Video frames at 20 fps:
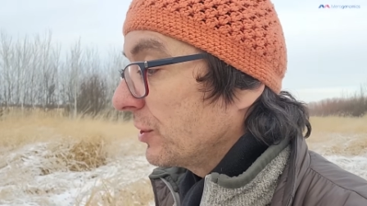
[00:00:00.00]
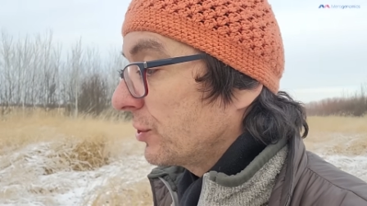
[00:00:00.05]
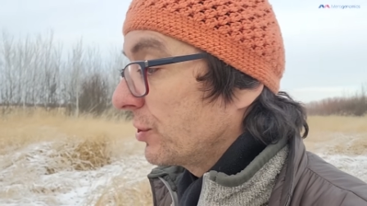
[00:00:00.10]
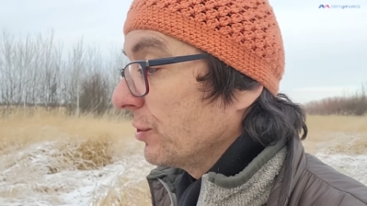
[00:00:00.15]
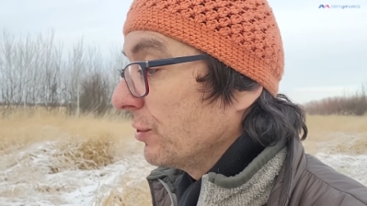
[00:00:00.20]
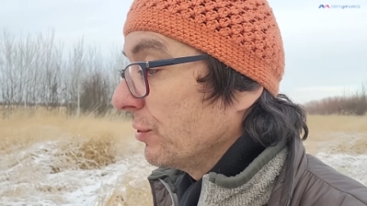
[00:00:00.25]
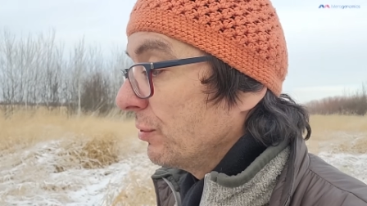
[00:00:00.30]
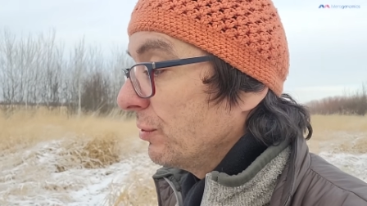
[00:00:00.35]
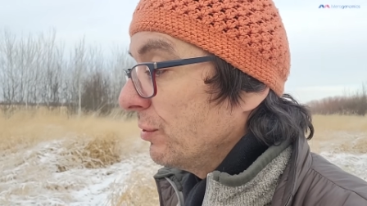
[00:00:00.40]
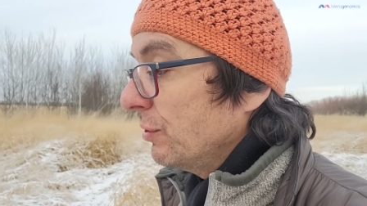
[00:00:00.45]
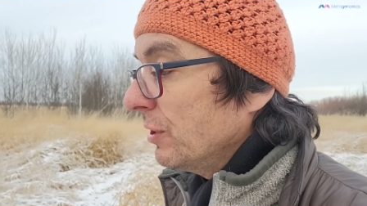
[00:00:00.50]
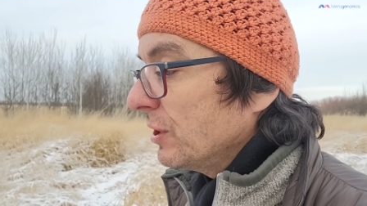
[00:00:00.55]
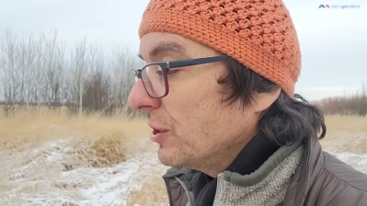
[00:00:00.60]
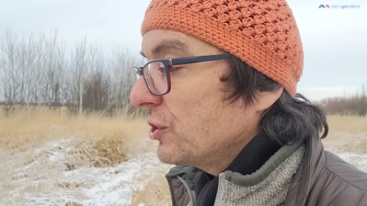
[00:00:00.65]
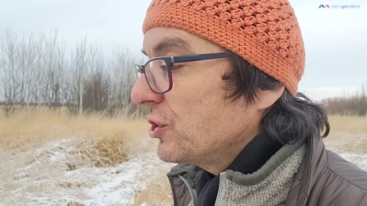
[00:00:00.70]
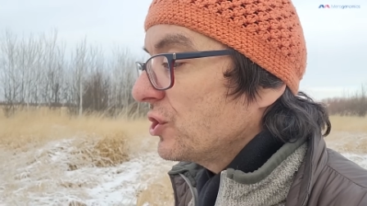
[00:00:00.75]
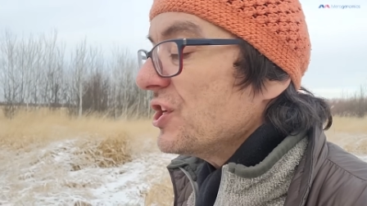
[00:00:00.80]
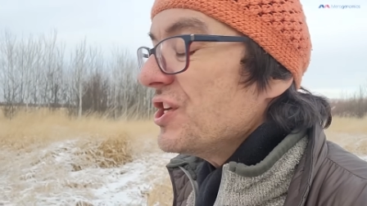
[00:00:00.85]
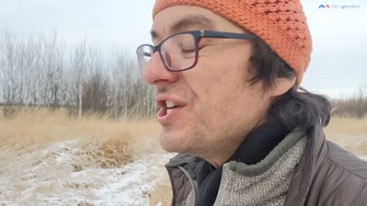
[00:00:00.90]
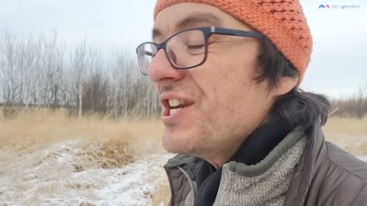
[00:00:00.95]
to
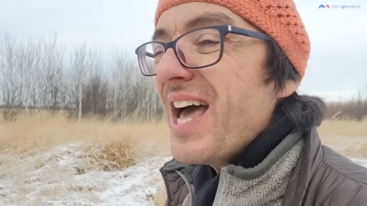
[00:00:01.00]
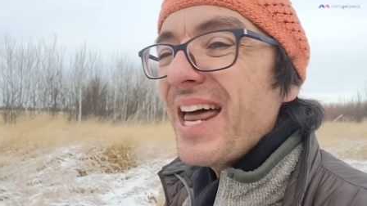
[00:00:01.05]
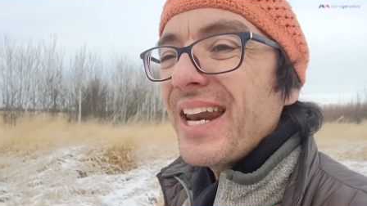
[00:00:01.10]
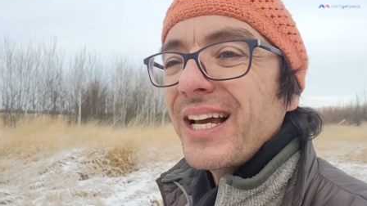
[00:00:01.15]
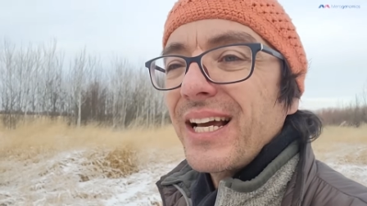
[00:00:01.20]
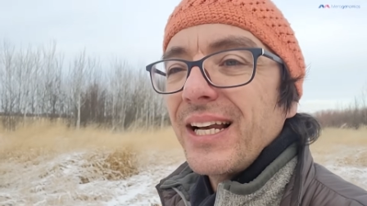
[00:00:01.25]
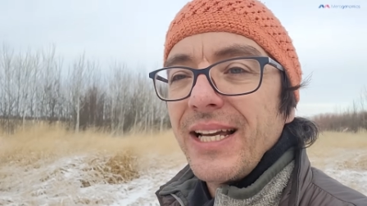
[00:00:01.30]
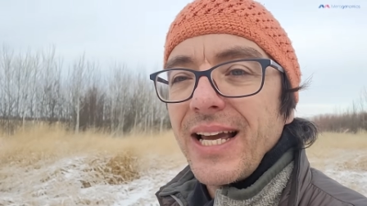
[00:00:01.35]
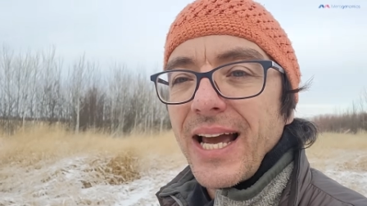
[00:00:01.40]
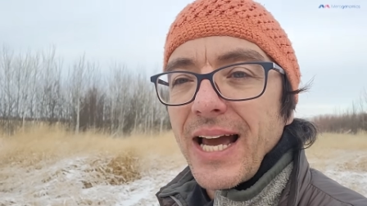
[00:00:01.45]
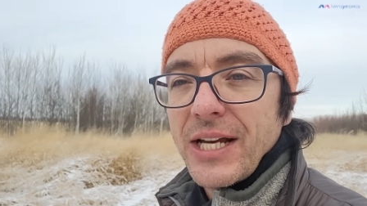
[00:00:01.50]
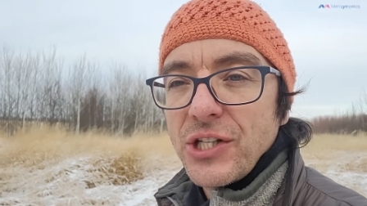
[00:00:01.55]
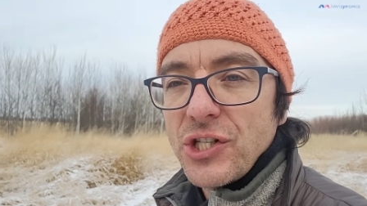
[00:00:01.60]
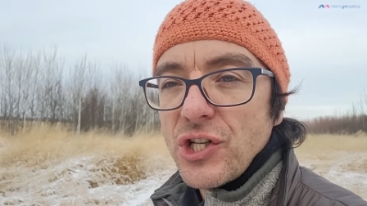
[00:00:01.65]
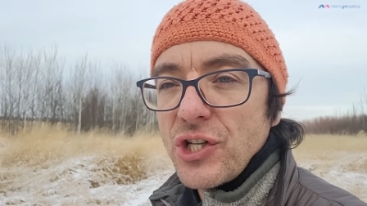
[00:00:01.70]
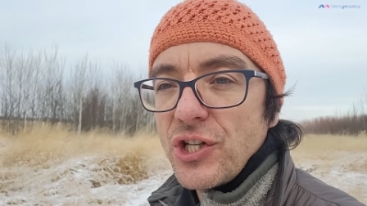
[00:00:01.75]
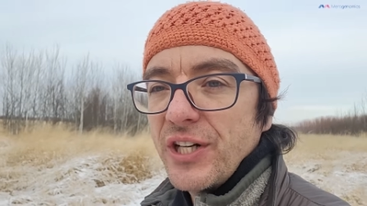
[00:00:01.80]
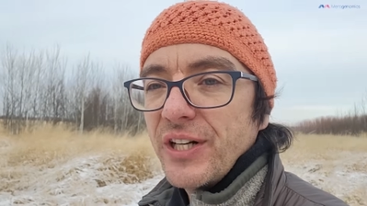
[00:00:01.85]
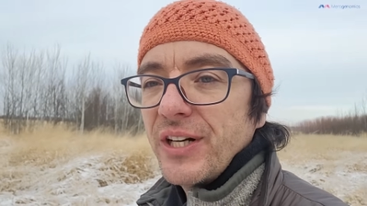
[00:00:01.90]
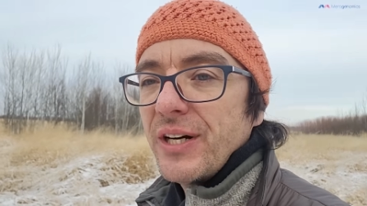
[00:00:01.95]
genetically
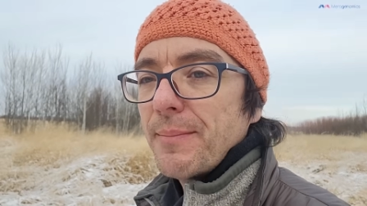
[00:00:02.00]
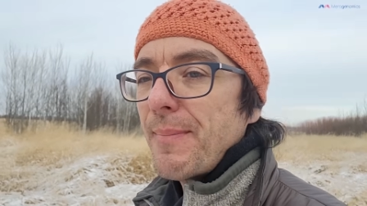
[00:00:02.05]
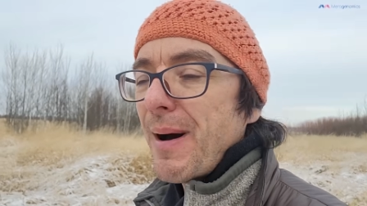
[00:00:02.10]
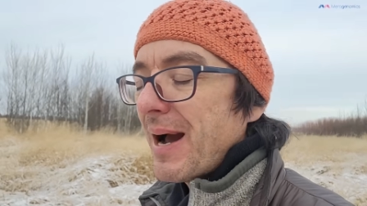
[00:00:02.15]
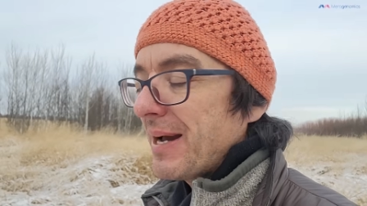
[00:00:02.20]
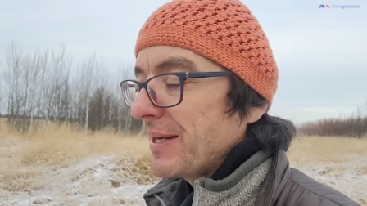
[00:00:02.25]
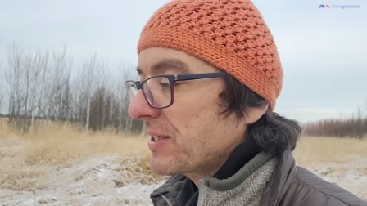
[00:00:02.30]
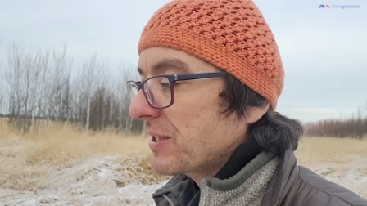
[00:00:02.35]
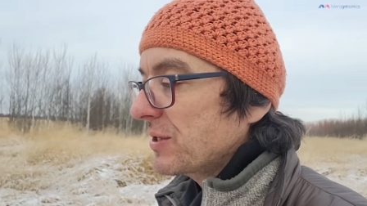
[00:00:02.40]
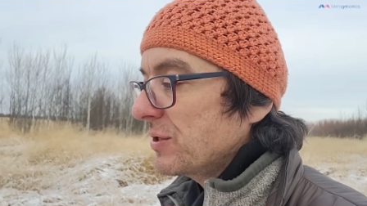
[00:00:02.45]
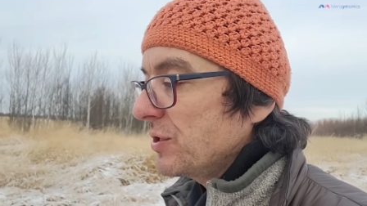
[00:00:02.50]
engineer mice.